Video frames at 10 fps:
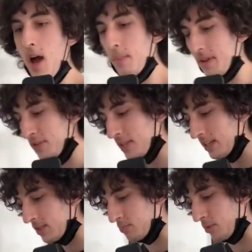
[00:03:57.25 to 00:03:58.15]
But if you
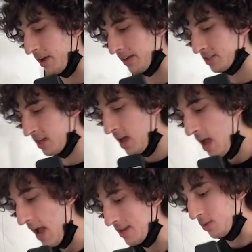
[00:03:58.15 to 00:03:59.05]
take these bricks
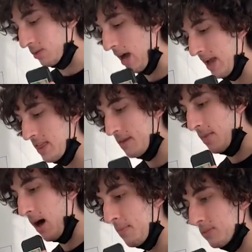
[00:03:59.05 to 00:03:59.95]
and you line
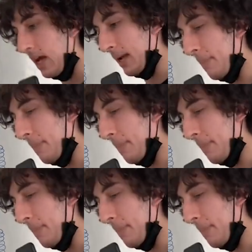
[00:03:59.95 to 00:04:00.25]
them up like